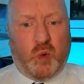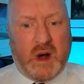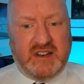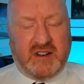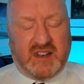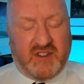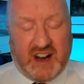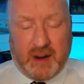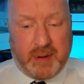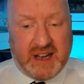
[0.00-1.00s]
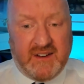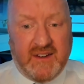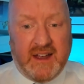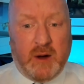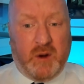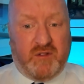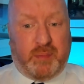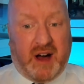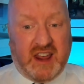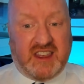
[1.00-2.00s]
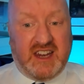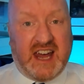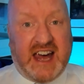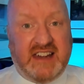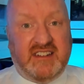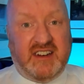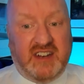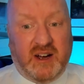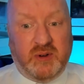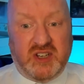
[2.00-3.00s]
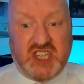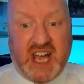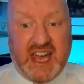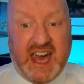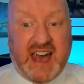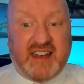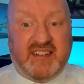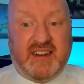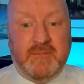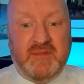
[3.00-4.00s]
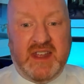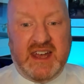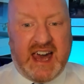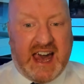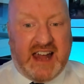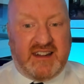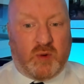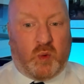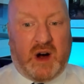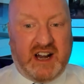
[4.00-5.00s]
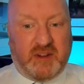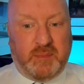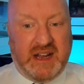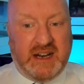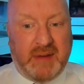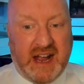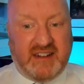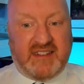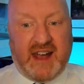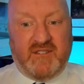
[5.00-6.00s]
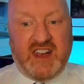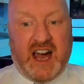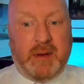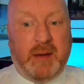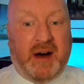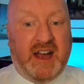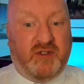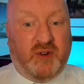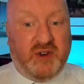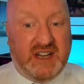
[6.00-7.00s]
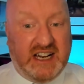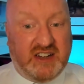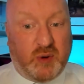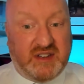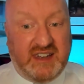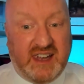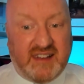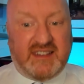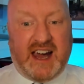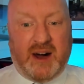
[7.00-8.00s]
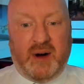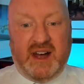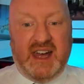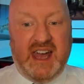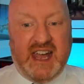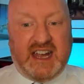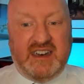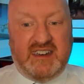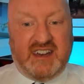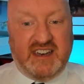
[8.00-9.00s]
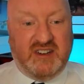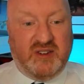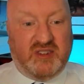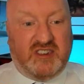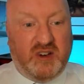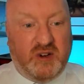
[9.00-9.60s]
you're developing with Python and Node.js. And while it's been a mainstay on the IBM for nearly 20 years now, it continues to